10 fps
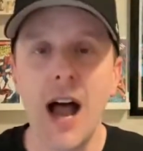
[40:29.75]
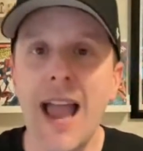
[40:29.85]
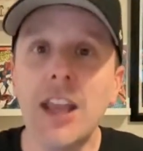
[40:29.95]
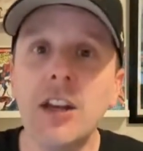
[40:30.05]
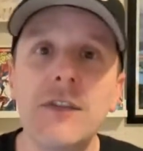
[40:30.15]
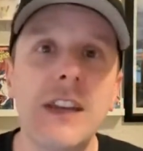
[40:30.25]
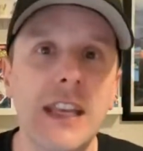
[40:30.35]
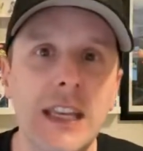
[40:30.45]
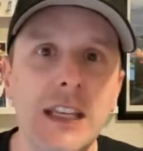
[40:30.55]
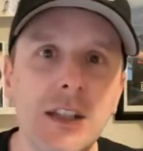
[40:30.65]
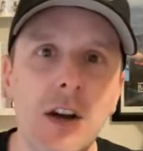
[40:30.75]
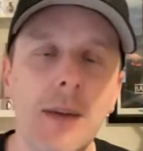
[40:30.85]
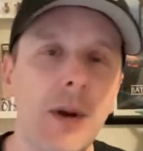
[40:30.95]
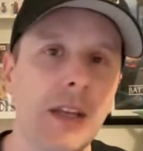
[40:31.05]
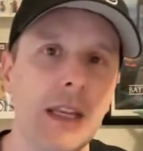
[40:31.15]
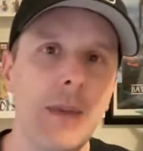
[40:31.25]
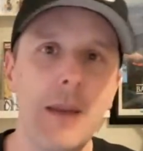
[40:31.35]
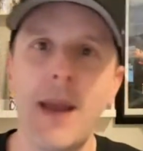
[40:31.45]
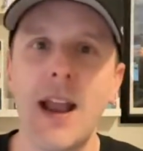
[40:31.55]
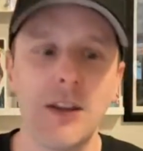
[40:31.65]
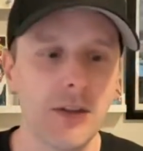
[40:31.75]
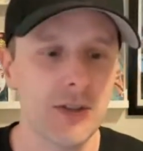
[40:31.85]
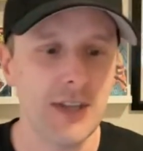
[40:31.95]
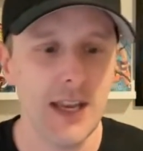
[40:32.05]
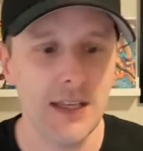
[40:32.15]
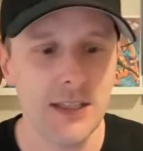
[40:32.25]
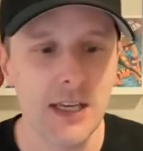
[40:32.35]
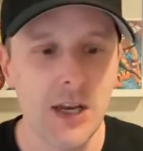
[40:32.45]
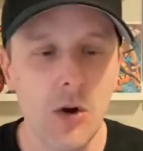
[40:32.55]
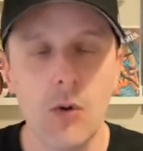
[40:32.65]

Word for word: i could have at any time on ebay back in those days